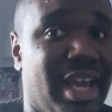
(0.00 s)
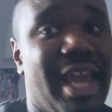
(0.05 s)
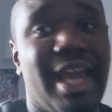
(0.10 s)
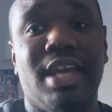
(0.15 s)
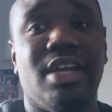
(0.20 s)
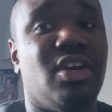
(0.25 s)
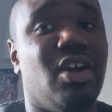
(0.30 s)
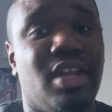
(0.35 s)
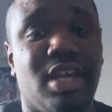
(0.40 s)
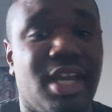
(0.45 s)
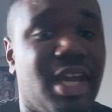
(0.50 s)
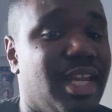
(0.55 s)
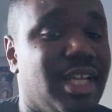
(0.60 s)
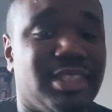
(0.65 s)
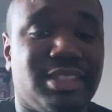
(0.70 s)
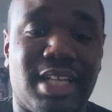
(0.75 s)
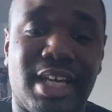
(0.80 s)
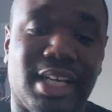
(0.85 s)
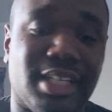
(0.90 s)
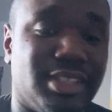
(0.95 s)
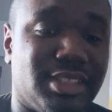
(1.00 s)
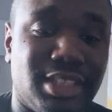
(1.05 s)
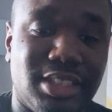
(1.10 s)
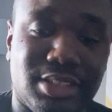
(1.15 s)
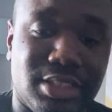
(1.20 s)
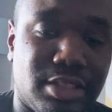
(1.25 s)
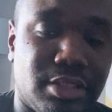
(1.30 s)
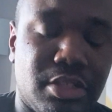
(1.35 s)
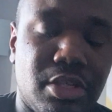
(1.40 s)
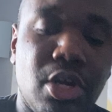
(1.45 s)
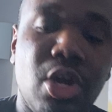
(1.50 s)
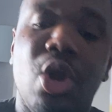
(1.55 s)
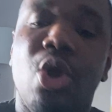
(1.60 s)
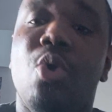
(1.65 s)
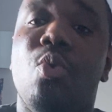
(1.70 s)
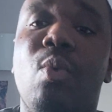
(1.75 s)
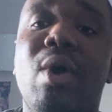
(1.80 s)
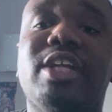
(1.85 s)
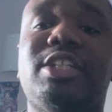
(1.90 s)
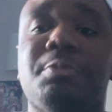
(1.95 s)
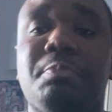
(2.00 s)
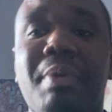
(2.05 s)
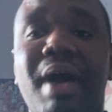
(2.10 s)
ain't gonna get a second season. Which,